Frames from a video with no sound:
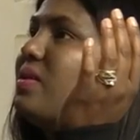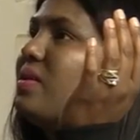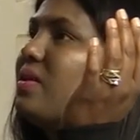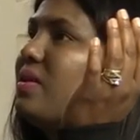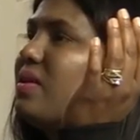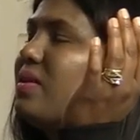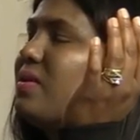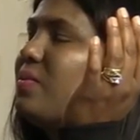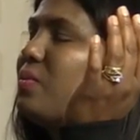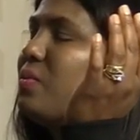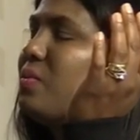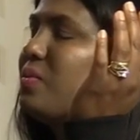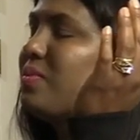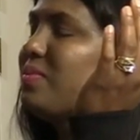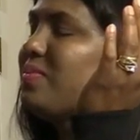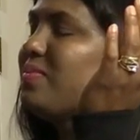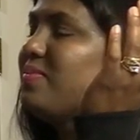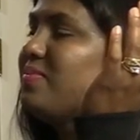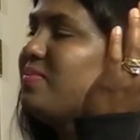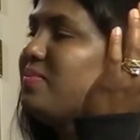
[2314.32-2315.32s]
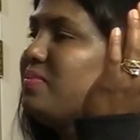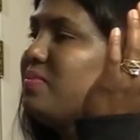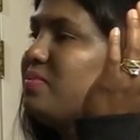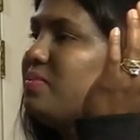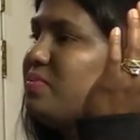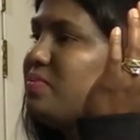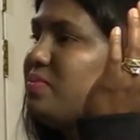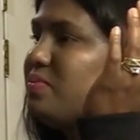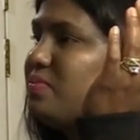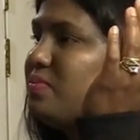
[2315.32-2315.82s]

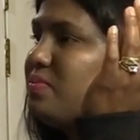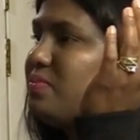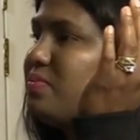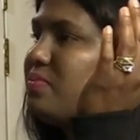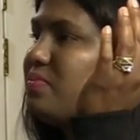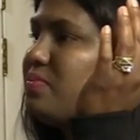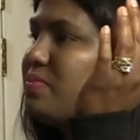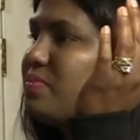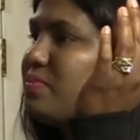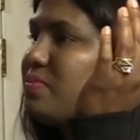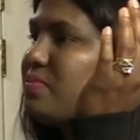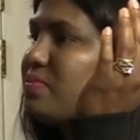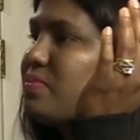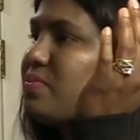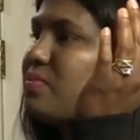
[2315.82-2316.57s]
This person isn't speaking.